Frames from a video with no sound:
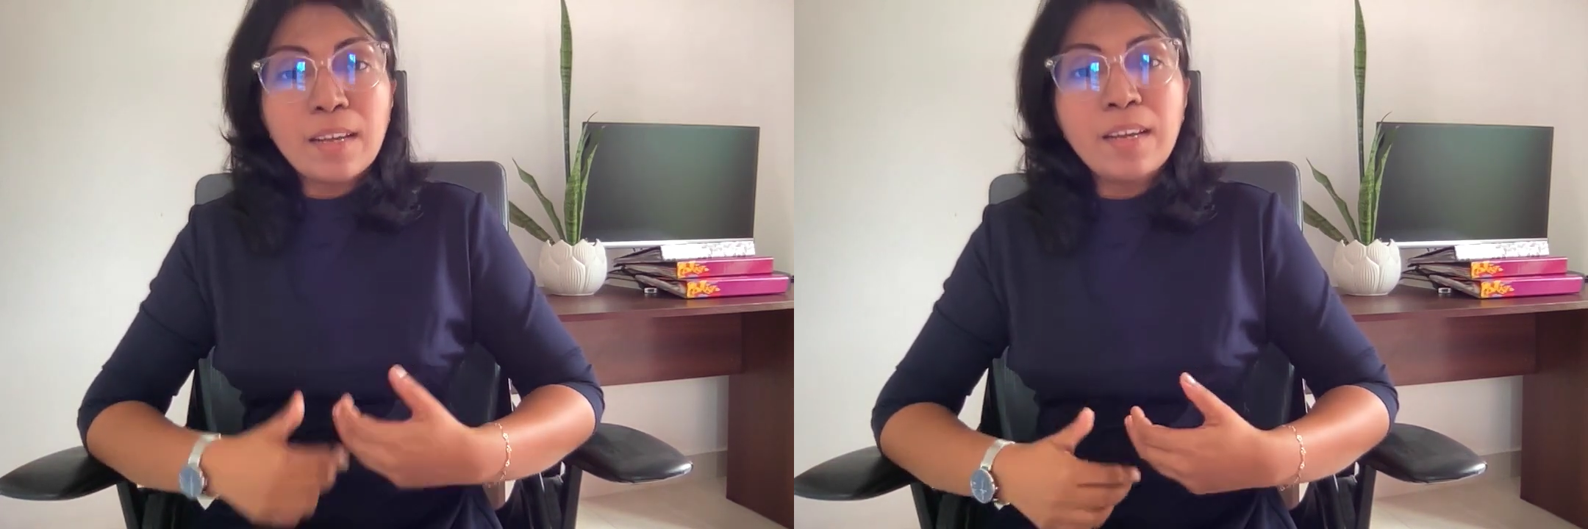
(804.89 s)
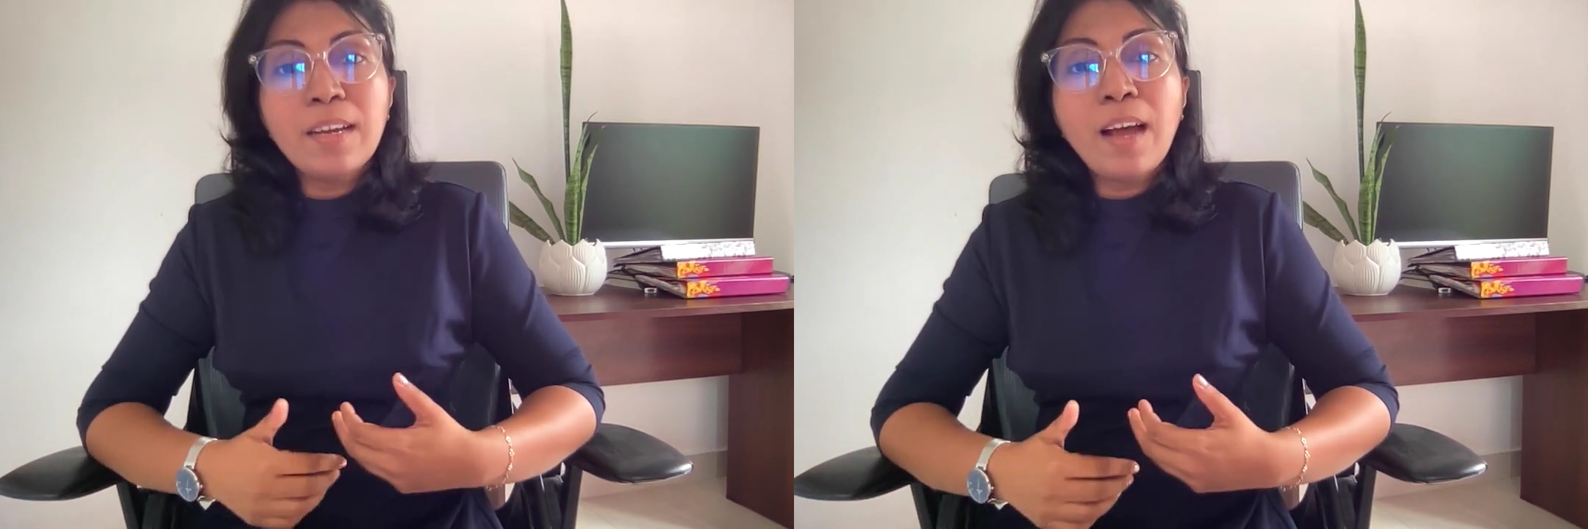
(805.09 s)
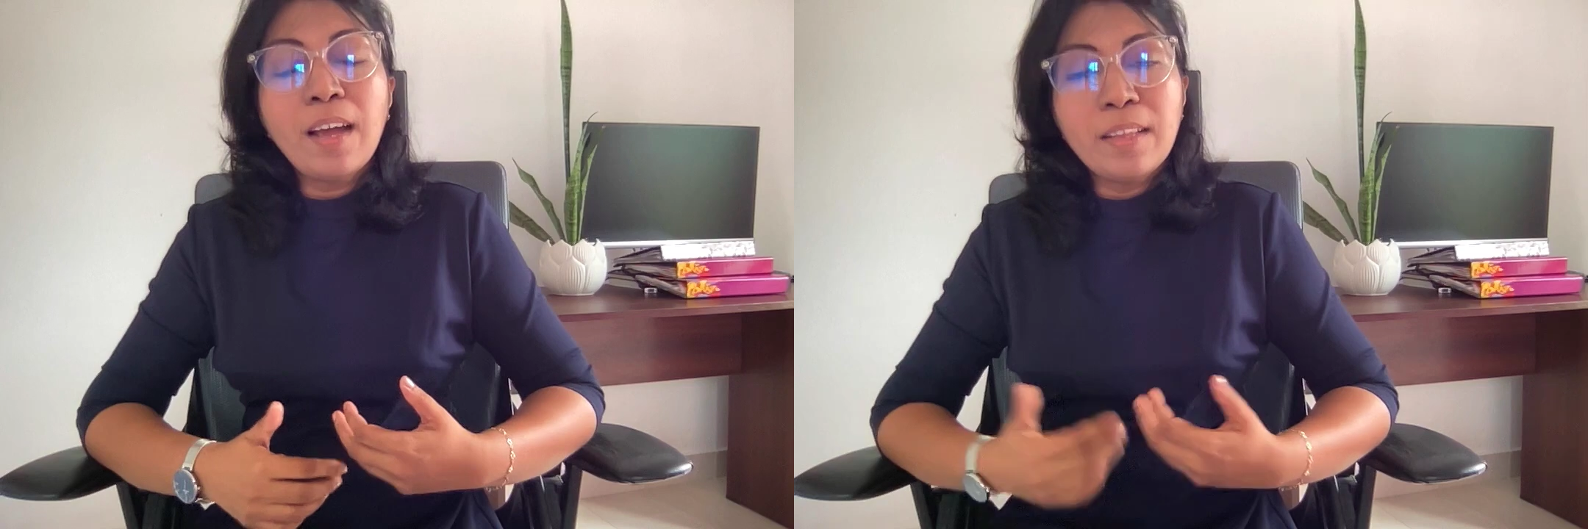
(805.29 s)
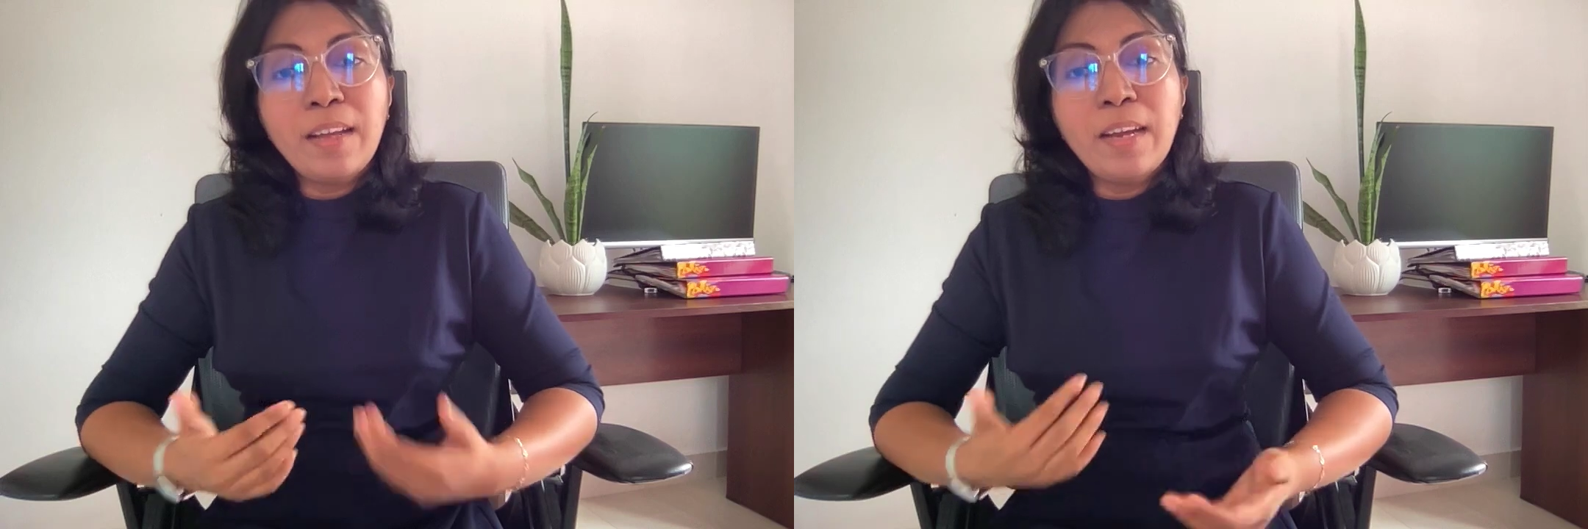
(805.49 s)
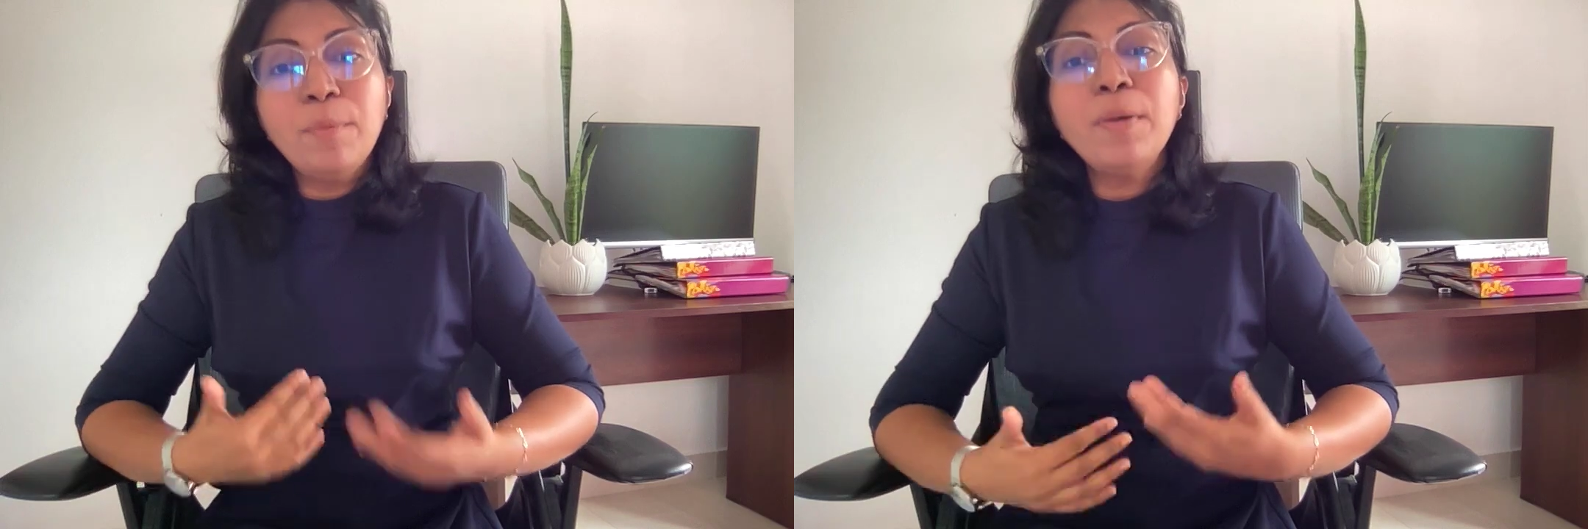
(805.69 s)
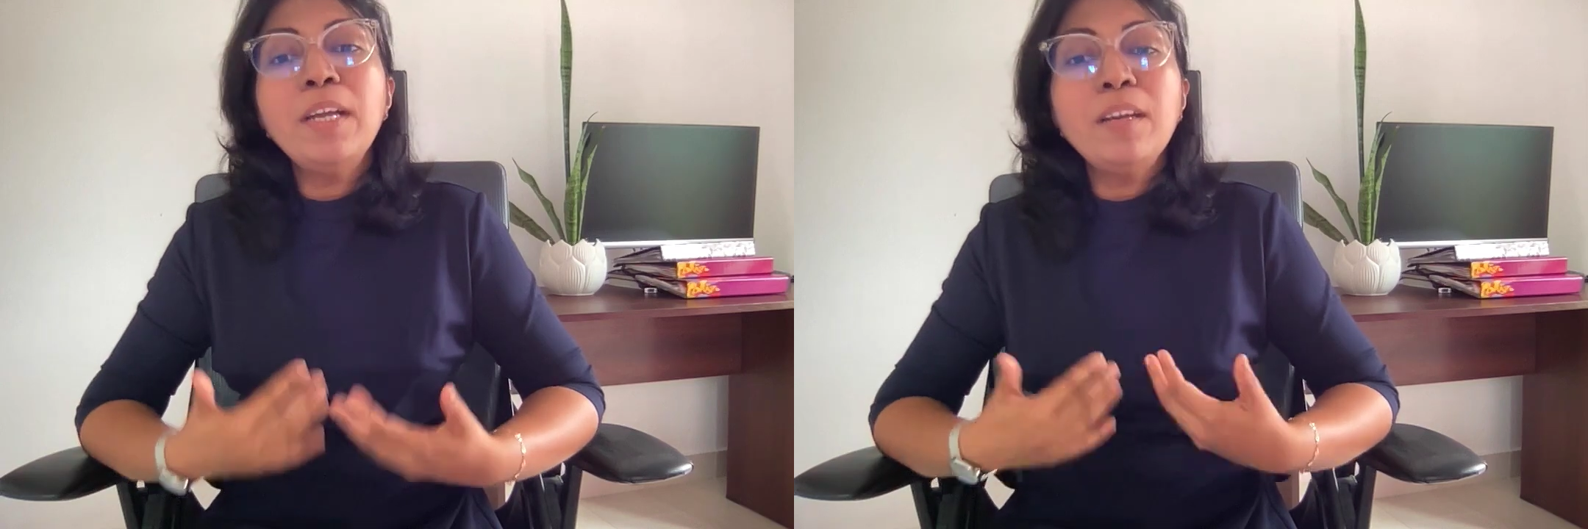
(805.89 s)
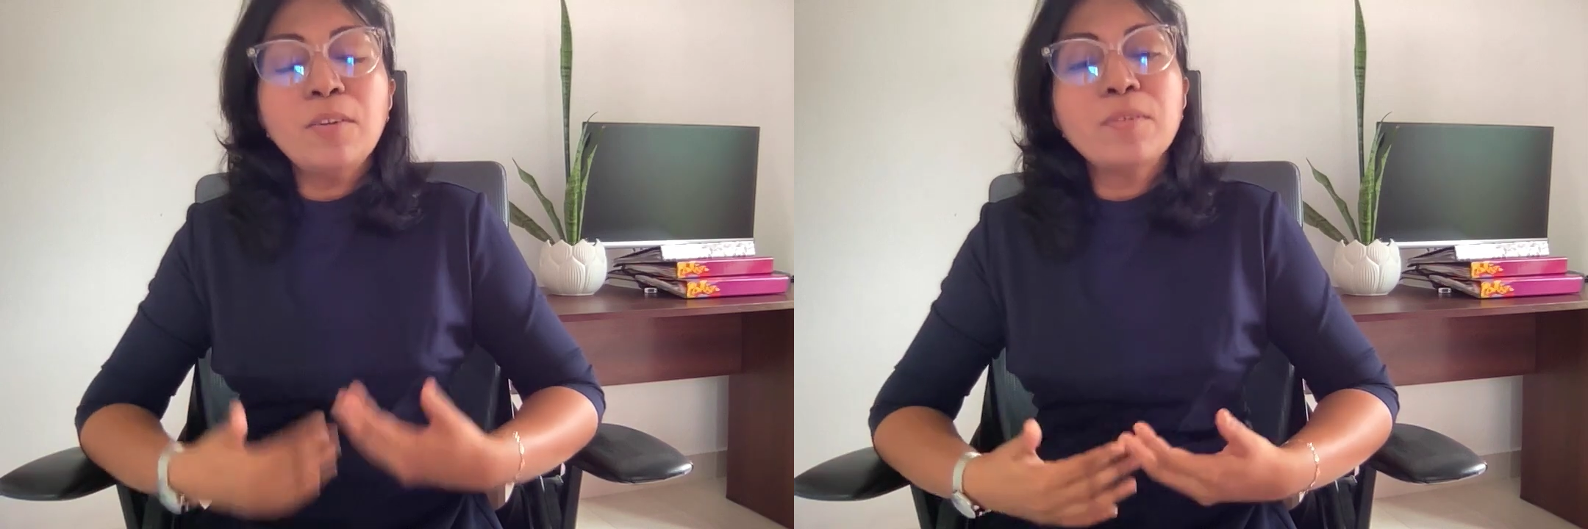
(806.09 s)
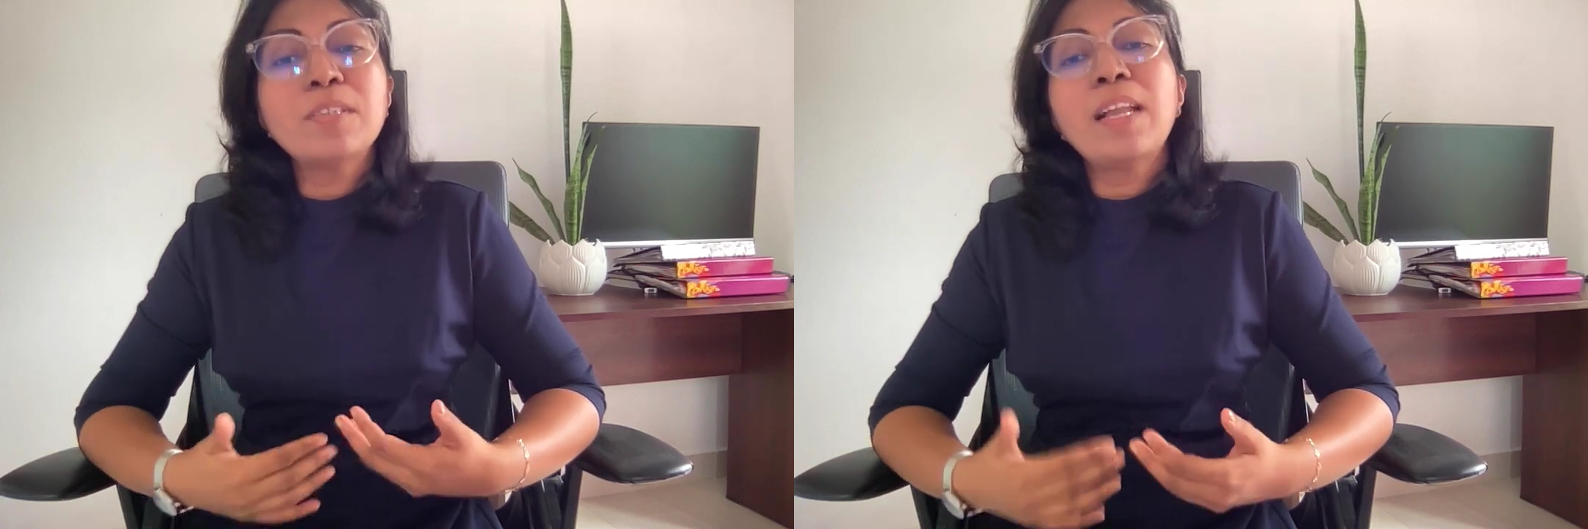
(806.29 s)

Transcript: anybody knows,